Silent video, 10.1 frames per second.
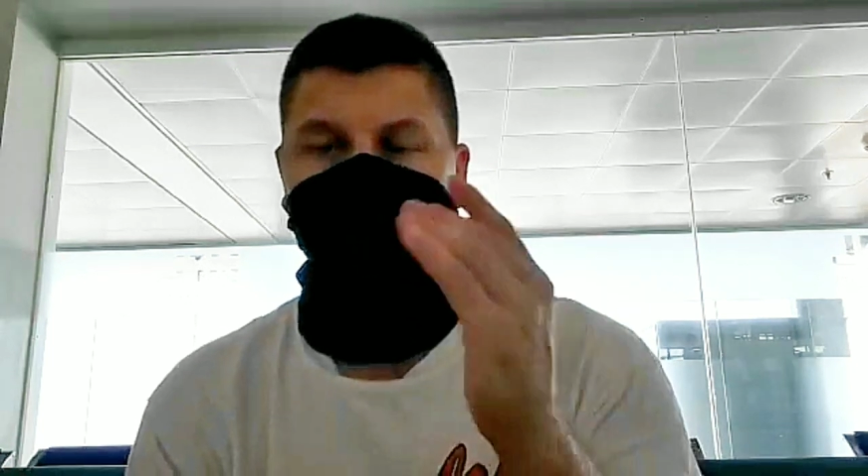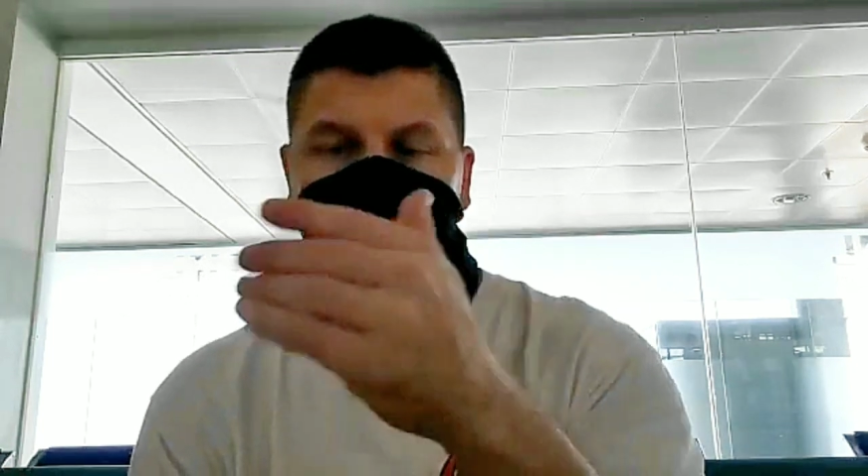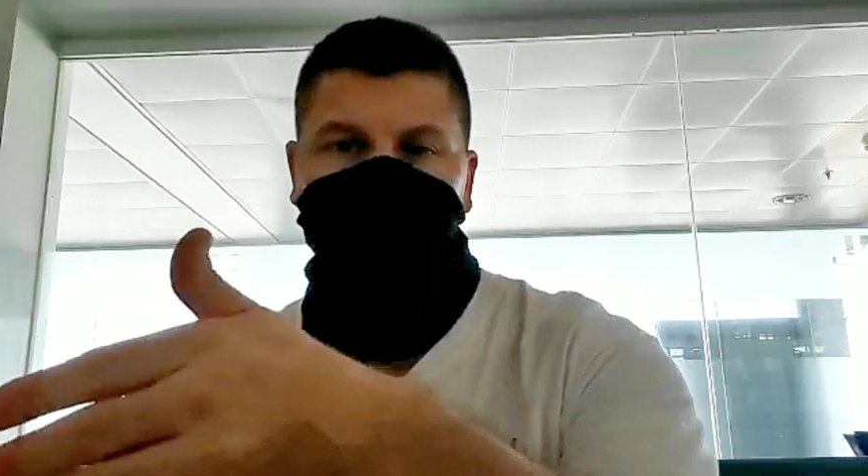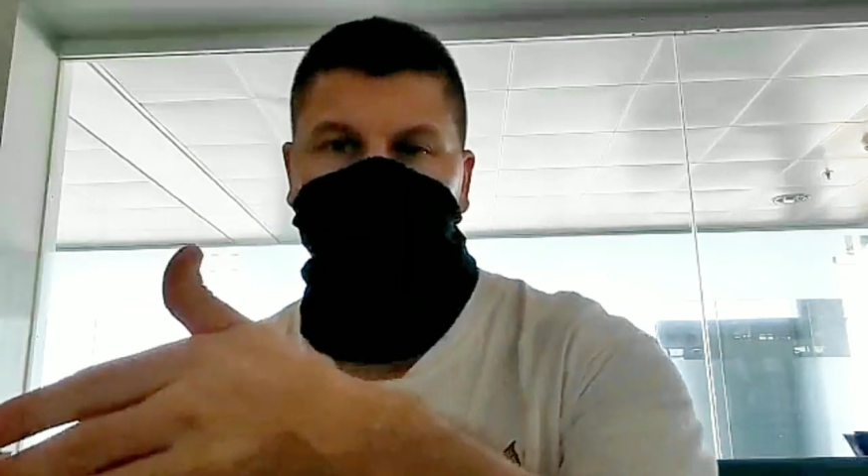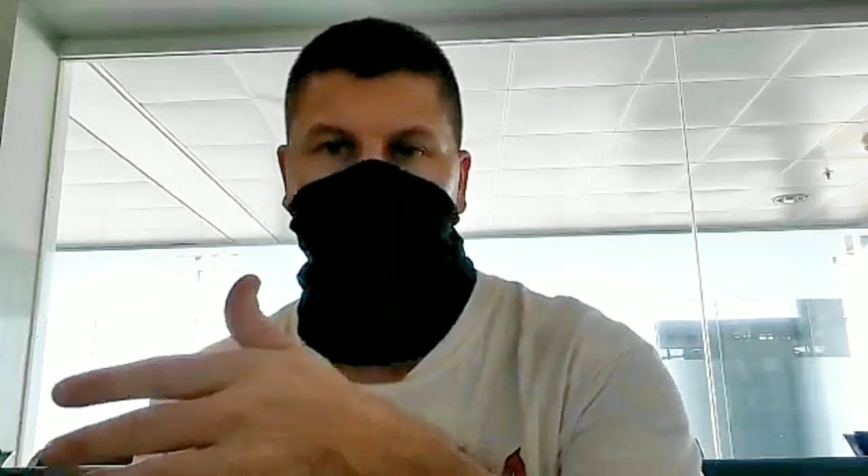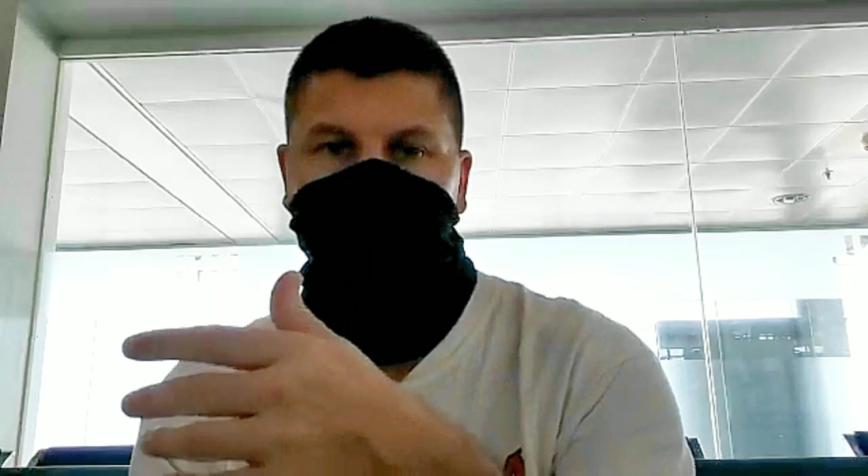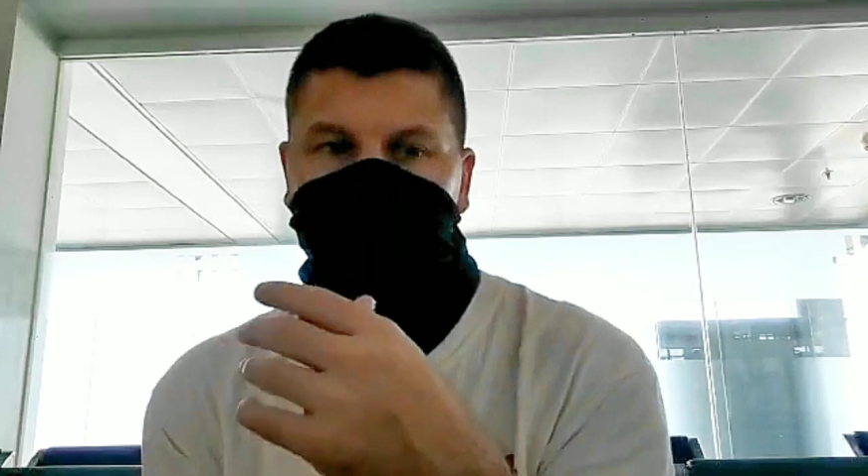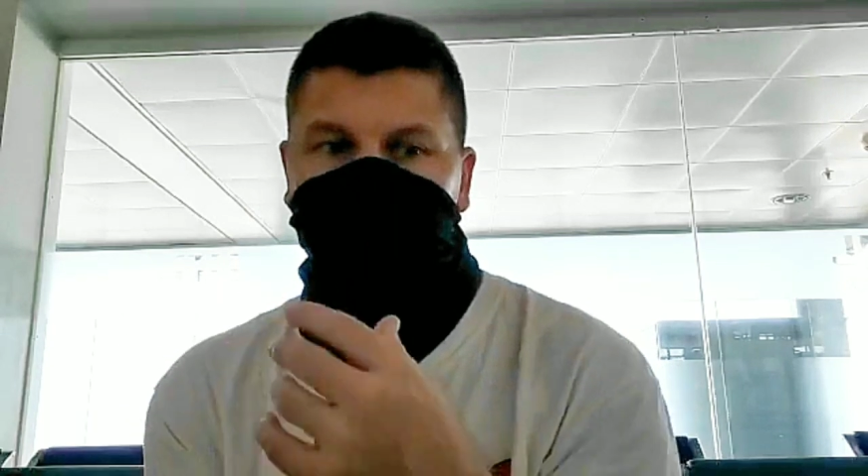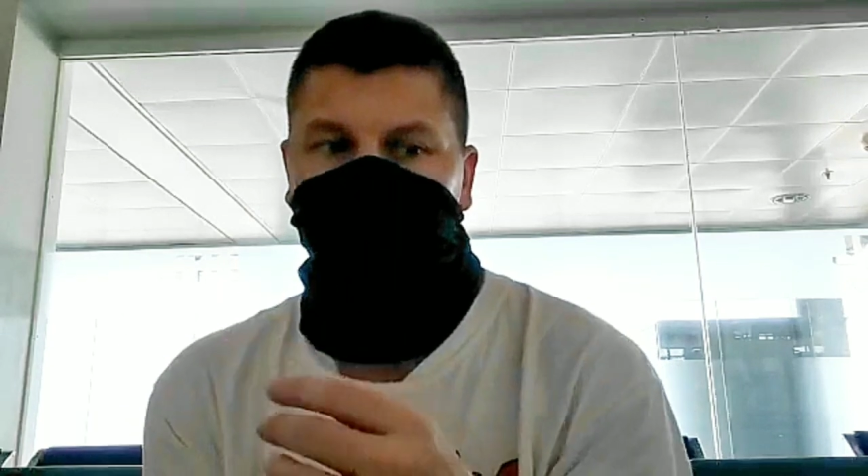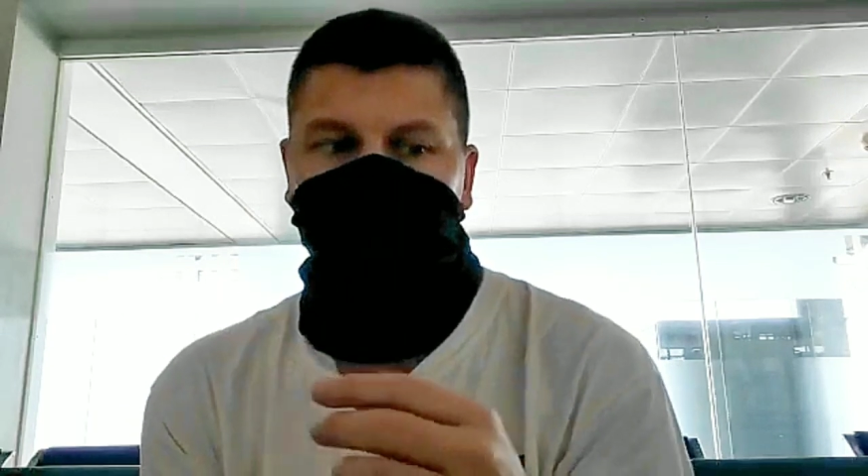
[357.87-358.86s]
outside is
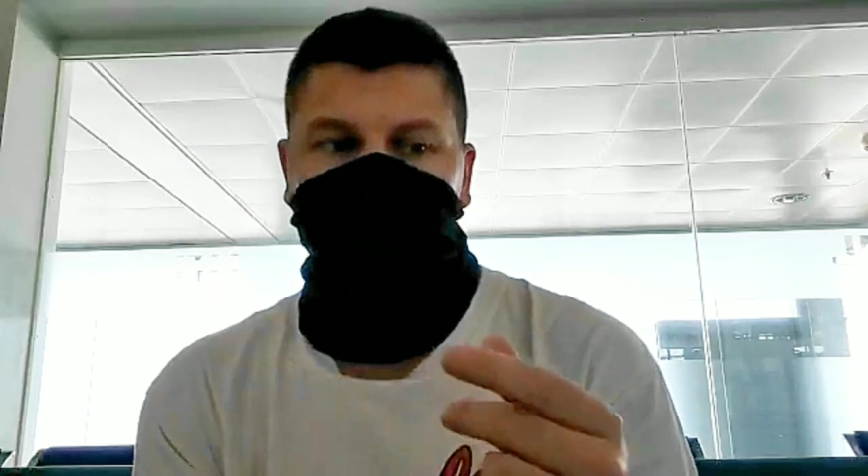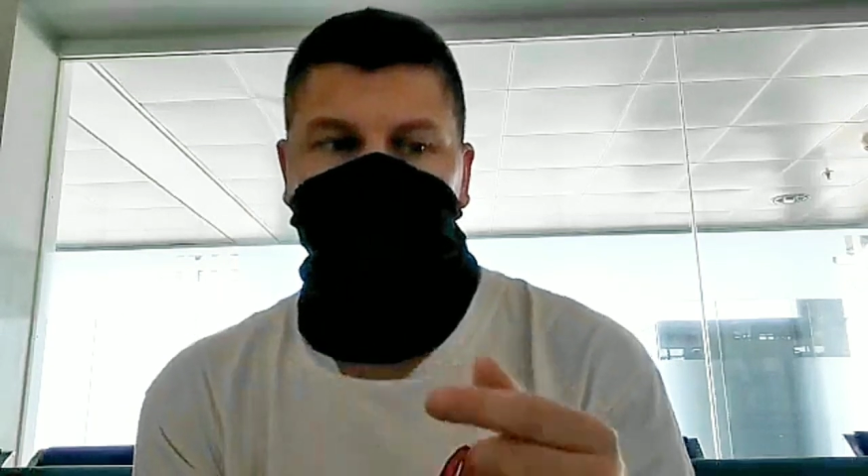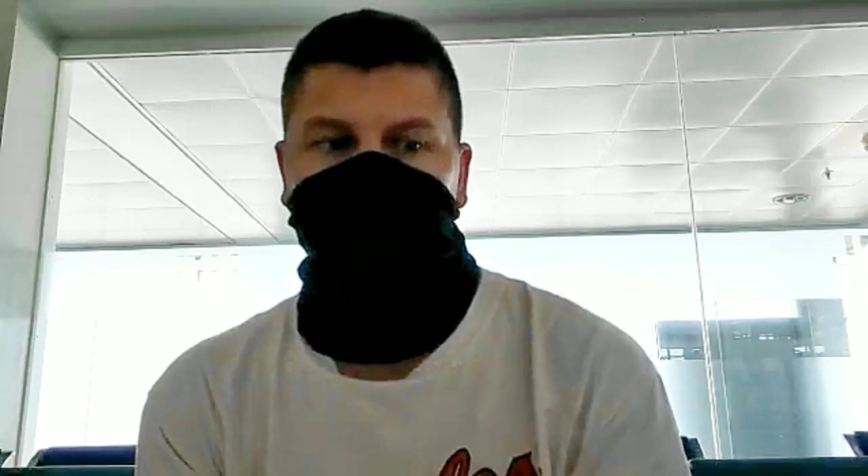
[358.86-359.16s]
they're gonna ask you